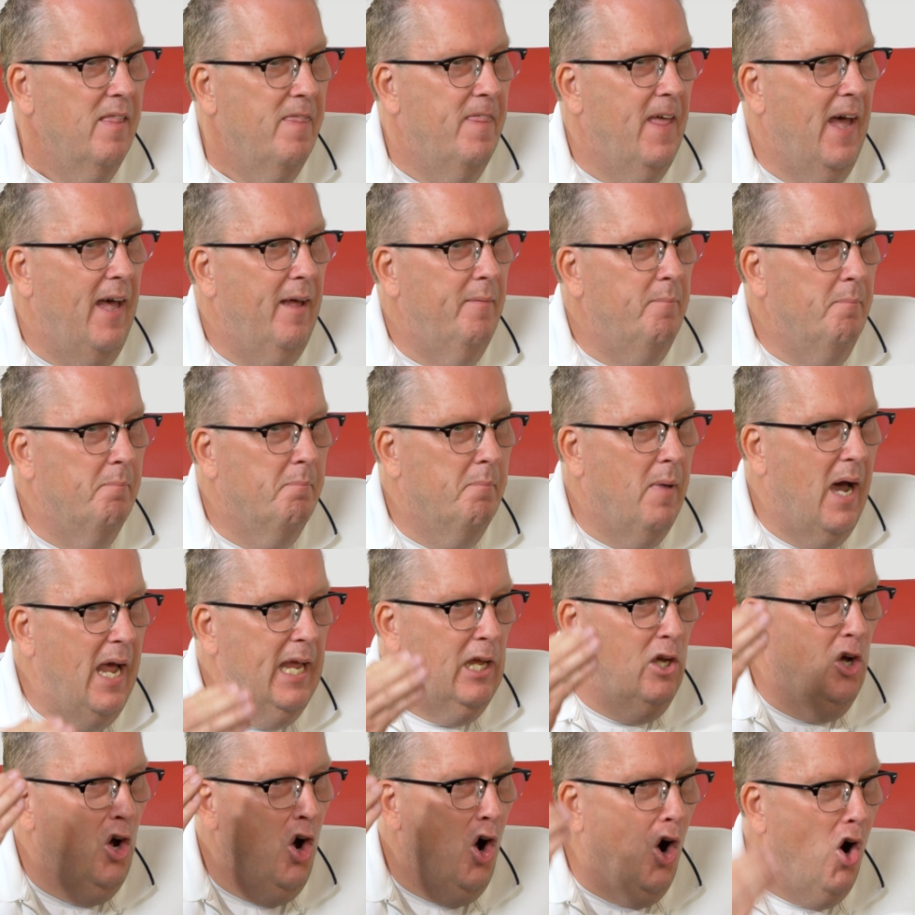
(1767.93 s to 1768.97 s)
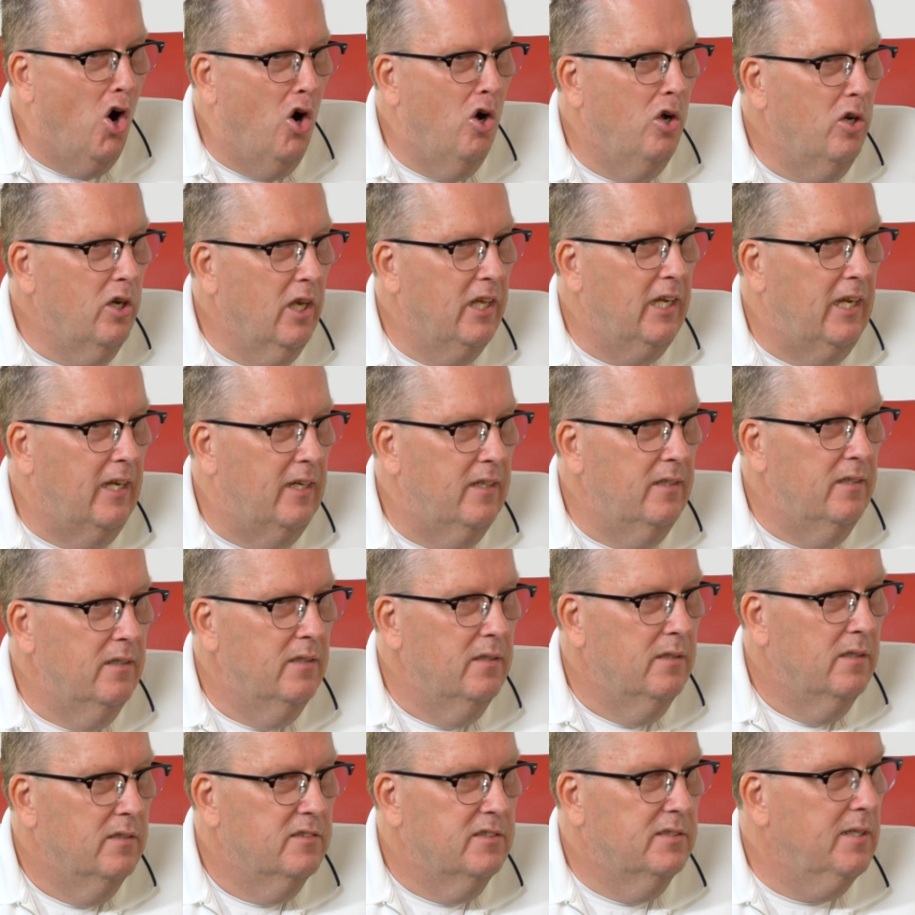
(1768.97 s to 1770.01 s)
that my calling
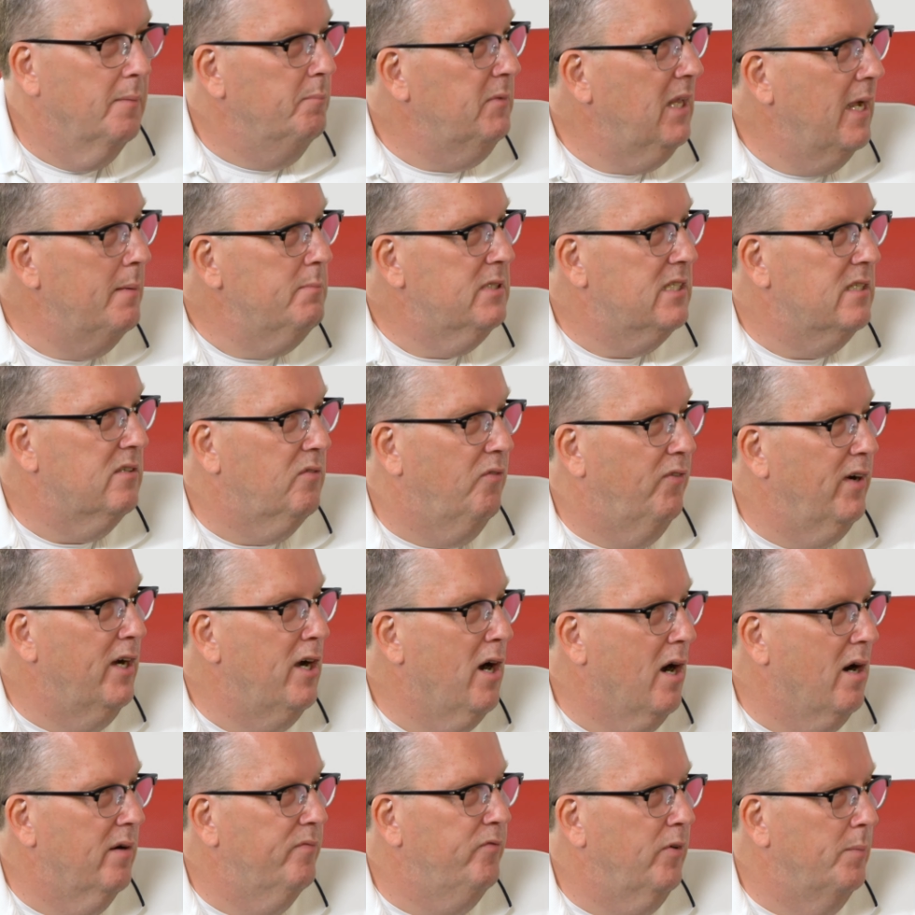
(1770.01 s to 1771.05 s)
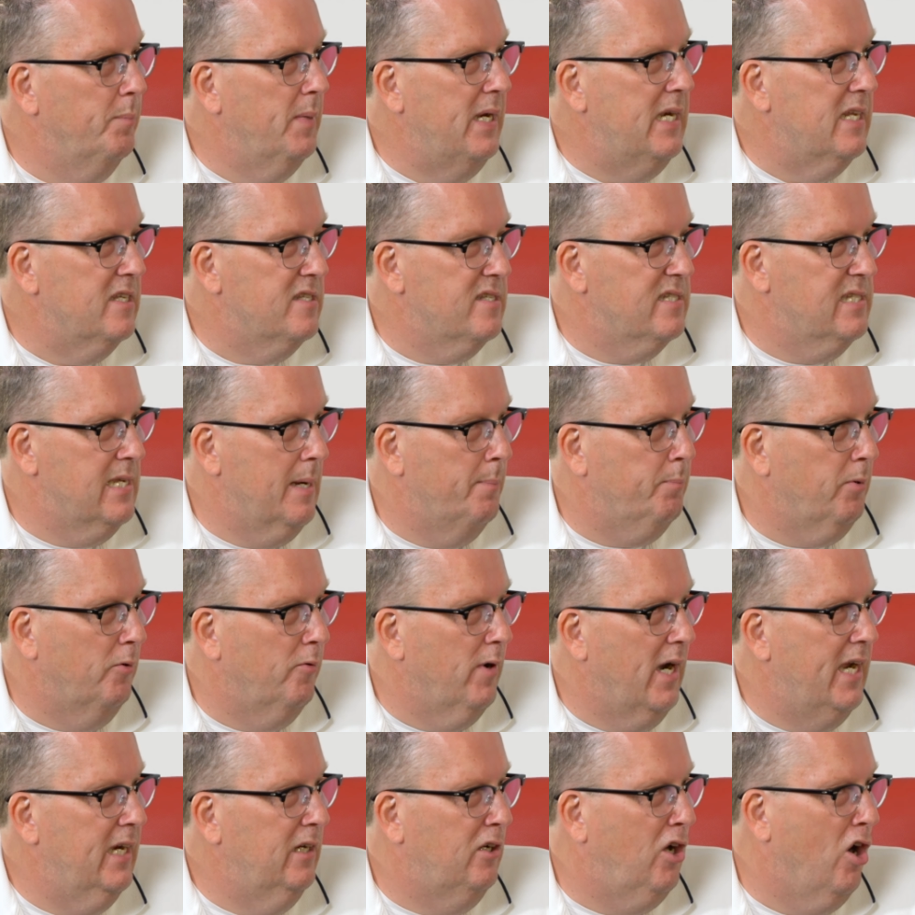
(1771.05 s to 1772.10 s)
sometimes it's very hard for me to
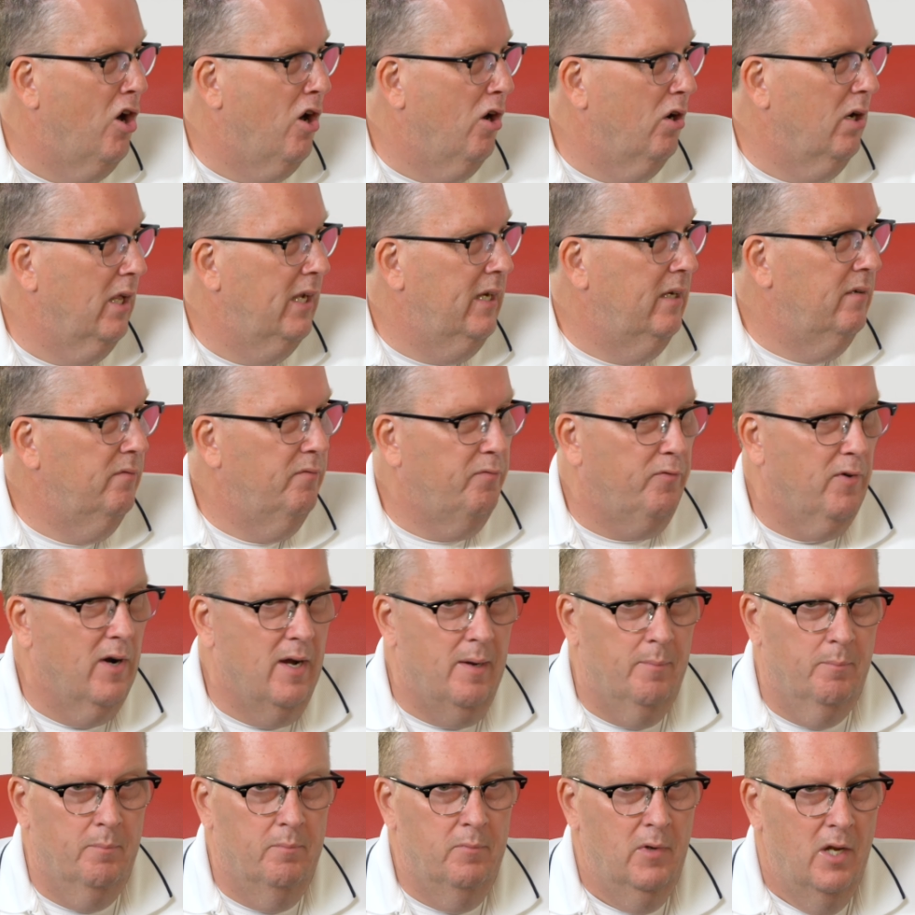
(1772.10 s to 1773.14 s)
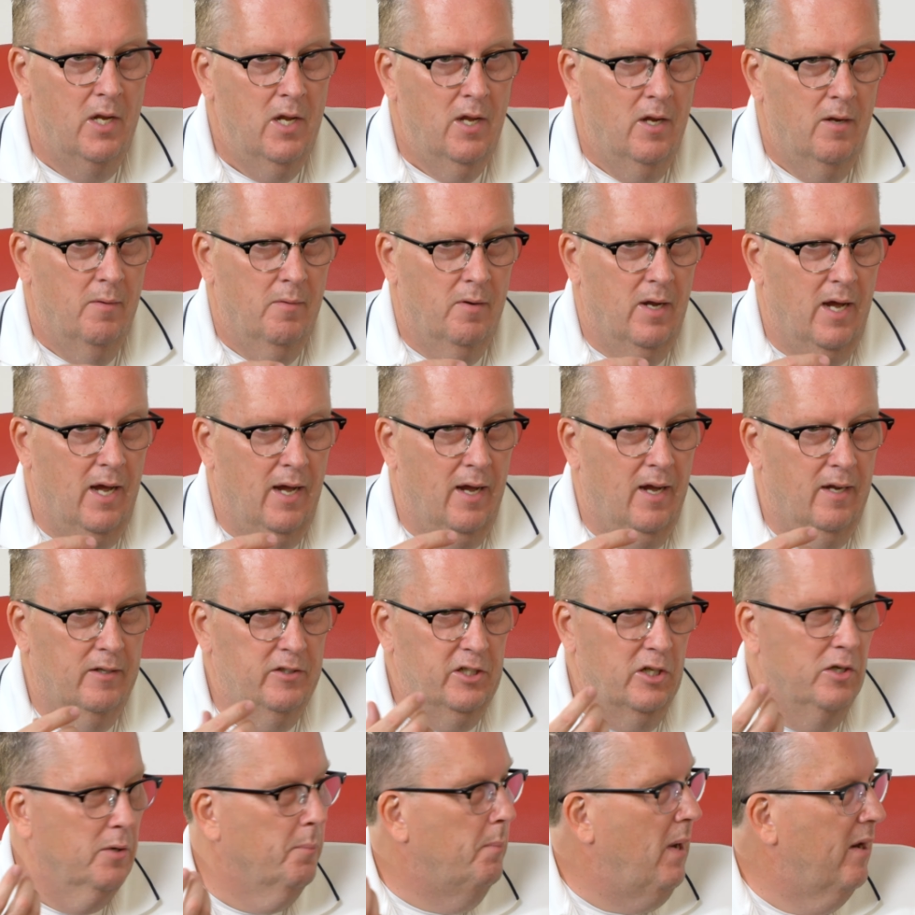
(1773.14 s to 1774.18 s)
separate calling from uh,
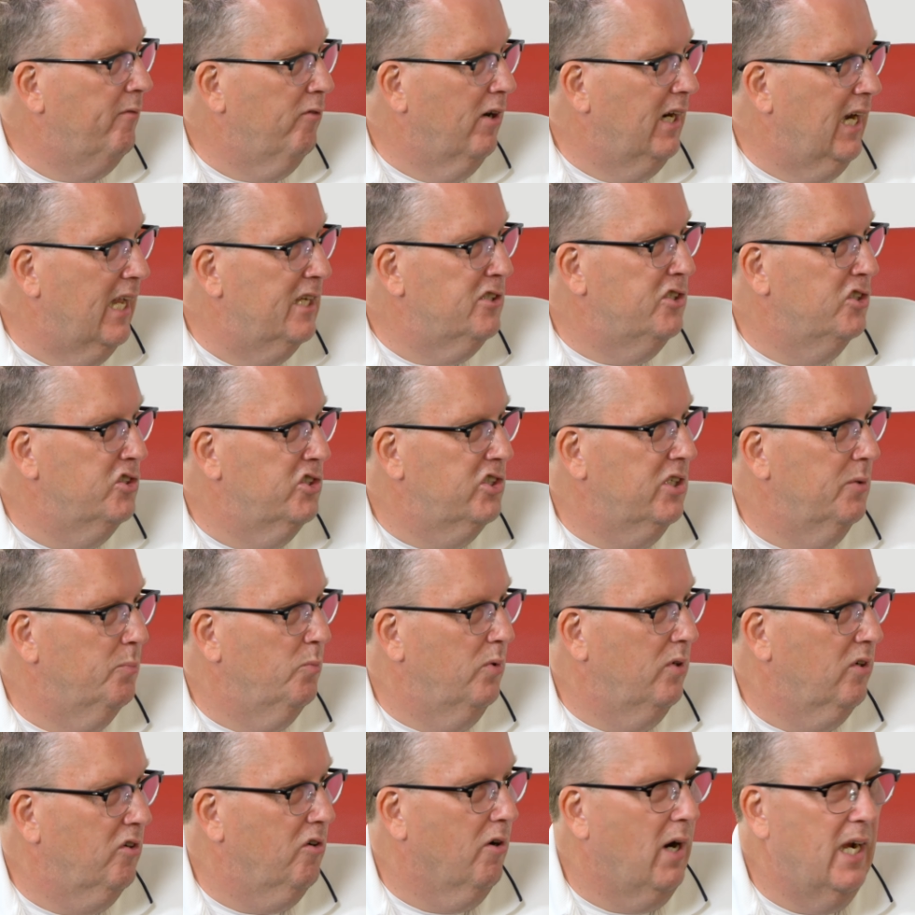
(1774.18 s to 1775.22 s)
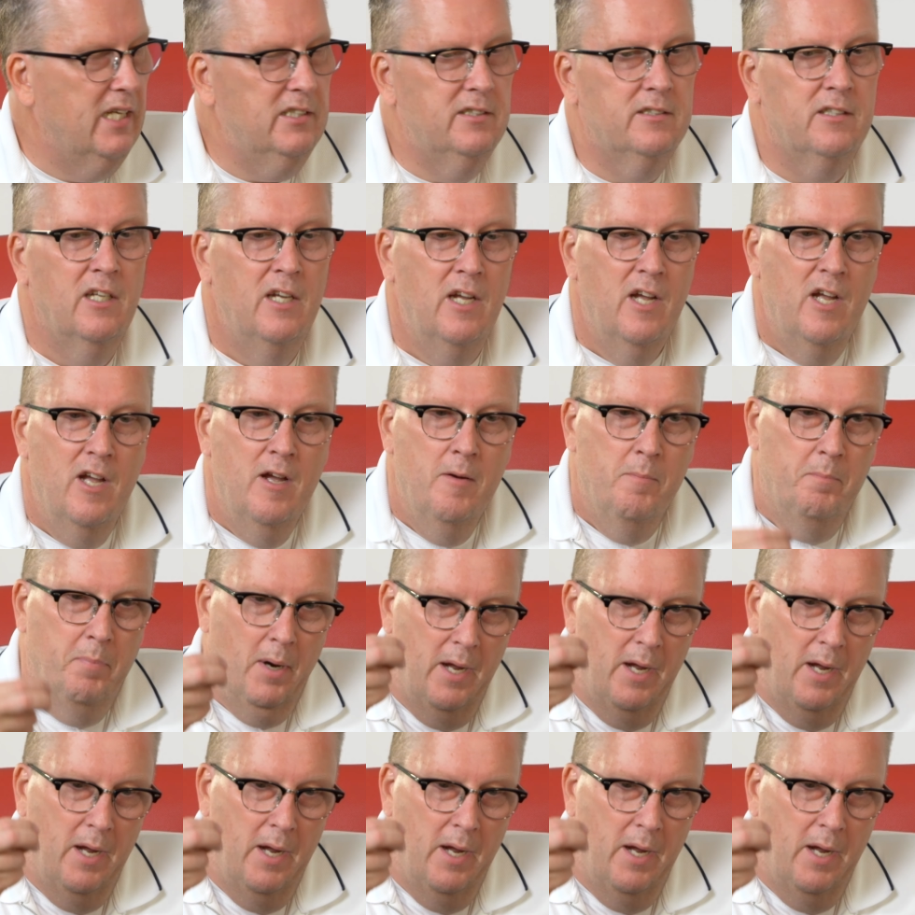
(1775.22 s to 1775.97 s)
you know, my relationship with Christ, yeah.